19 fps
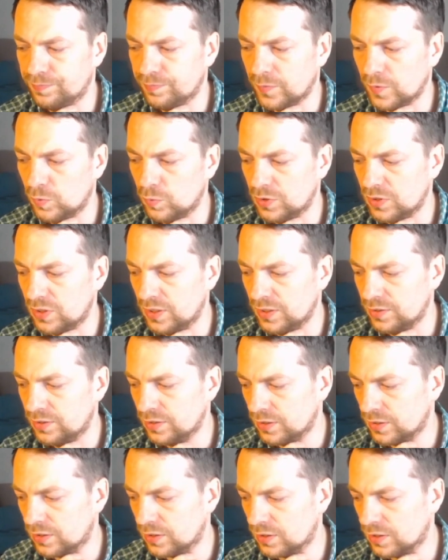what I
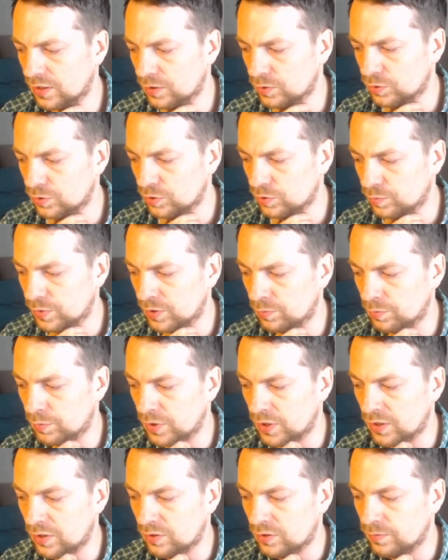think, how to
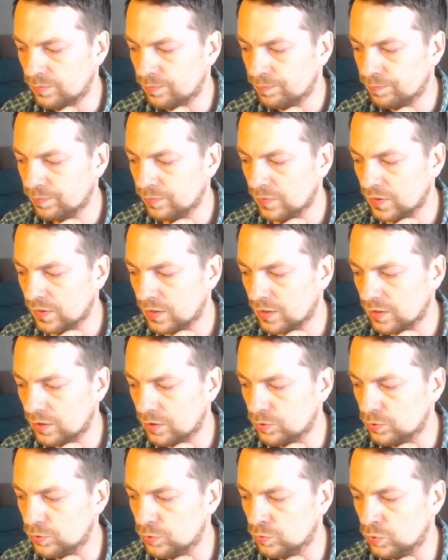prepare, how
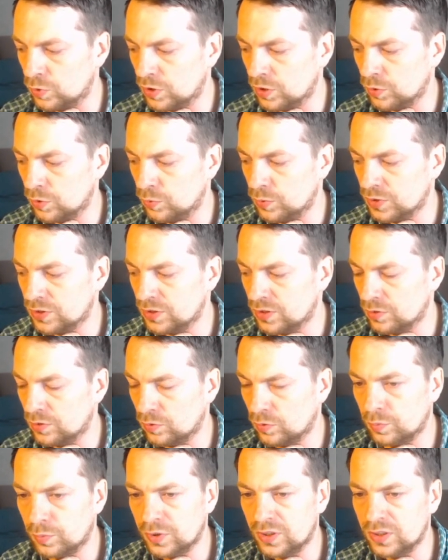to work with the
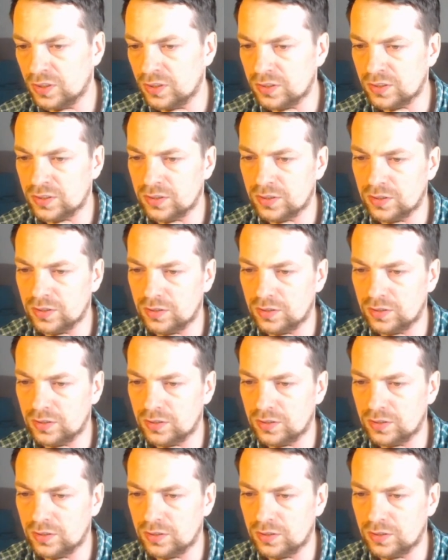openings.